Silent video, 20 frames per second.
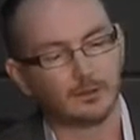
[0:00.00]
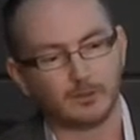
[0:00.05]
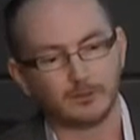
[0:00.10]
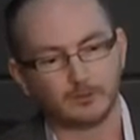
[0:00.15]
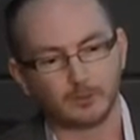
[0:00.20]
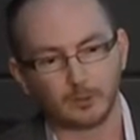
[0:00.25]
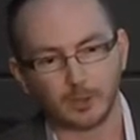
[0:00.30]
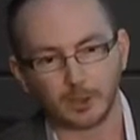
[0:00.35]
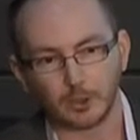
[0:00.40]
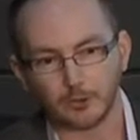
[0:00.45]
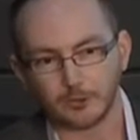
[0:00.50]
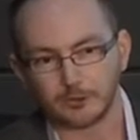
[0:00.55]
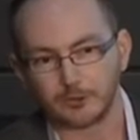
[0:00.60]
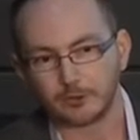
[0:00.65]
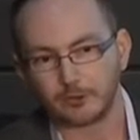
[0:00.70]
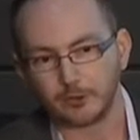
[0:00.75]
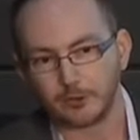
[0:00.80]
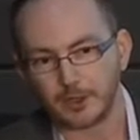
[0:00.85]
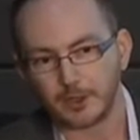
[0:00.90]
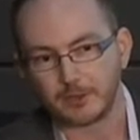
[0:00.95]
So we're losing
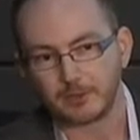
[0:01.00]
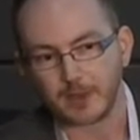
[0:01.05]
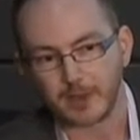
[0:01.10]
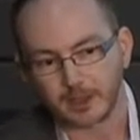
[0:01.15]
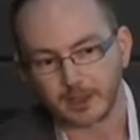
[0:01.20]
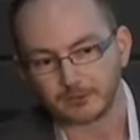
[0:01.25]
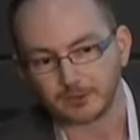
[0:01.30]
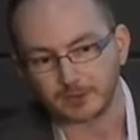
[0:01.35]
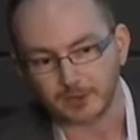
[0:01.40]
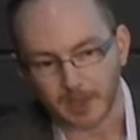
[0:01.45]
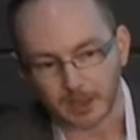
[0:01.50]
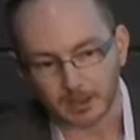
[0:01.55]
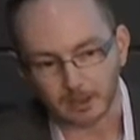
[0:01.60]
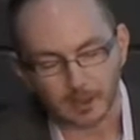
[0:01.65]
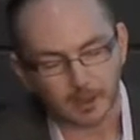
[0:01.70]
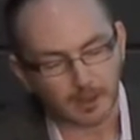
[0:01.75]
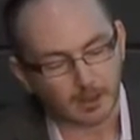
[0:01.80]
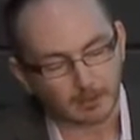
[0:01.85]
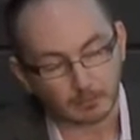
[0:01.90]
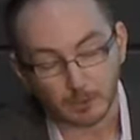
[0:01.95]
30,000
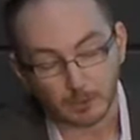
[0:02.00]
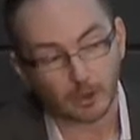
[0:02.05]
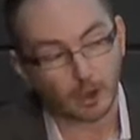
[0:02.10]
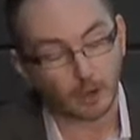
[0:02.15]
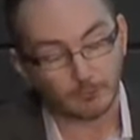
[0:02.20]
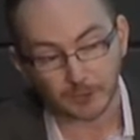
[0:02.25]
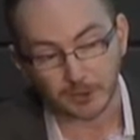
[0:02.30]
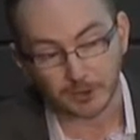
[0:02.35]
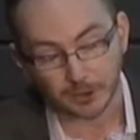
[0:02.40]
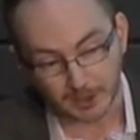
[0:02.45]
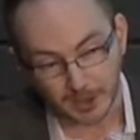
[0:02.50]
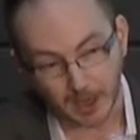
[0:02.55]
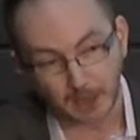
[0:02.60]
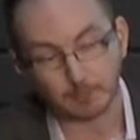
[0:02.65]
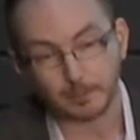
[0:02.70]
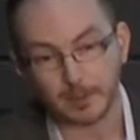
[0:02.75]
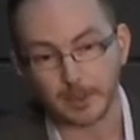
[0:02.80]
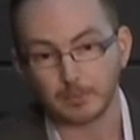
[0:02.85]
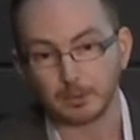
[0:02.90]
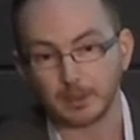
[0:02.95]
young
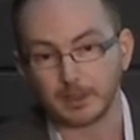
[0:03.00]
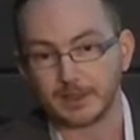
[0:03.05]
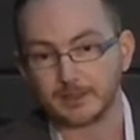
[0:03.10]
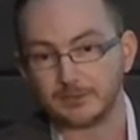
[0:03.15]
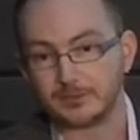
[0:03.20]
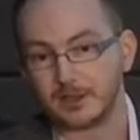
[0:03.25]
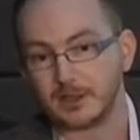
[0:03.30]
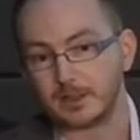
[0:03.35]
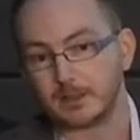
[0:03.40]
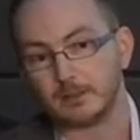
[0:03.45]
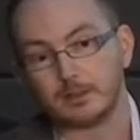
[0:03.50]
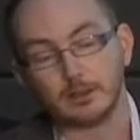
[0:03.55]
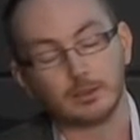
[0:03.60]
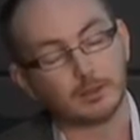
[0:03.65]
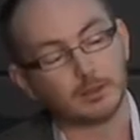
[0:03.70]
people each year.